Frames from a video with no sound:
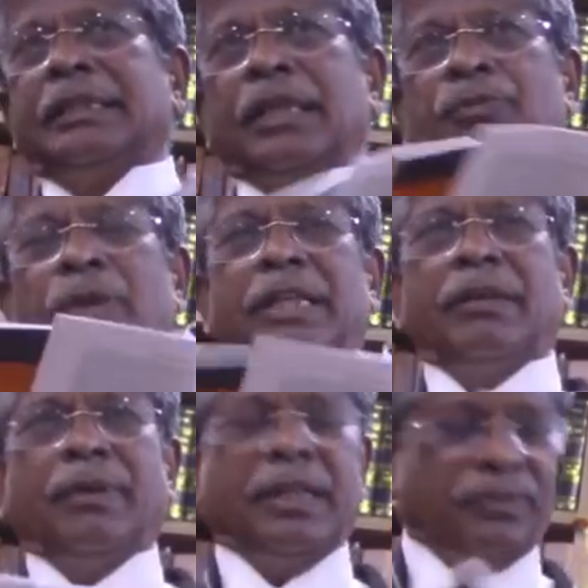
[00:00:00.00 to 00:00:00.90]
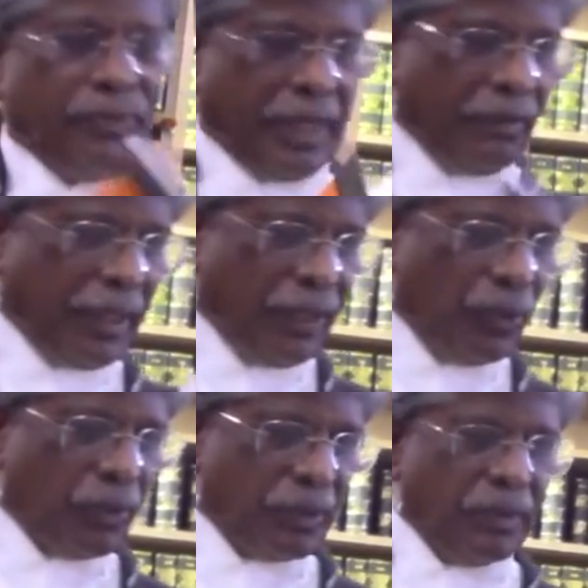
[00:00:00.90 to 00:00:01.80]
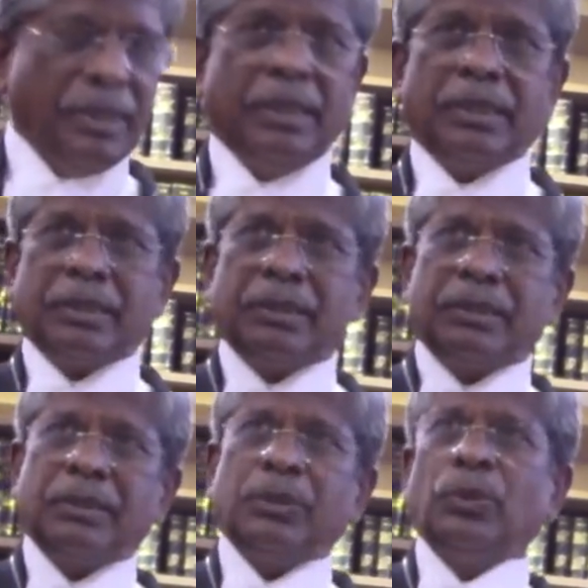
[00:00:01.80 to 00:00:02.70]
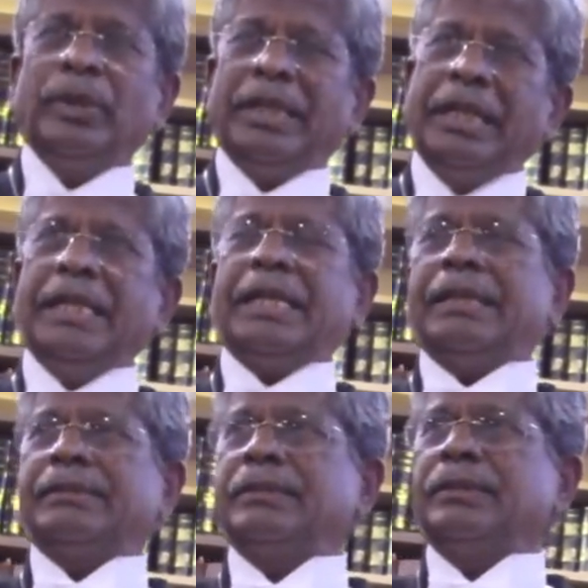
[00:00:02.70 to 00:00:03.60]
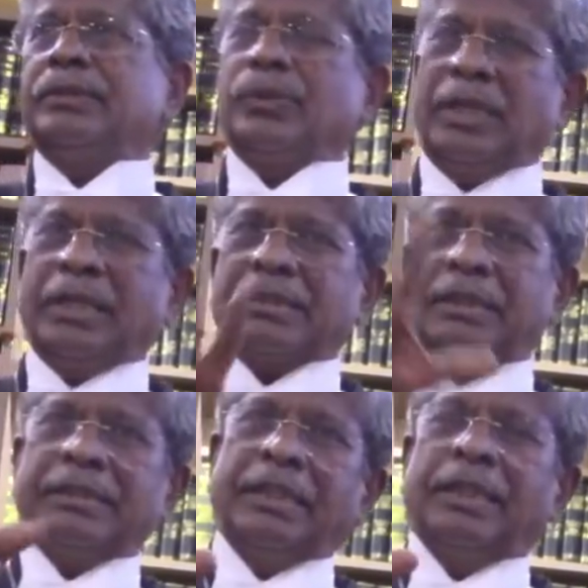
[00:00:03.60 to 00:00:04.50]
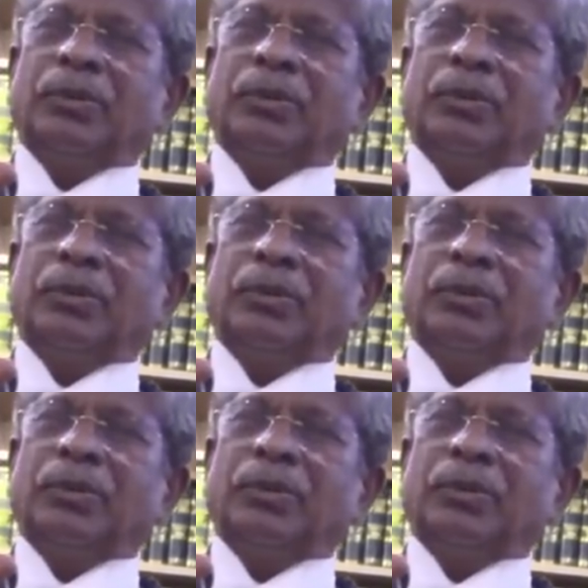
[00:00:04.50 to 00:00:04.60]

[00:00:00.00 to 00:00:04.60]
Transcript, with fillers: Therefore, evidence whenever you do any case, so let us concentrate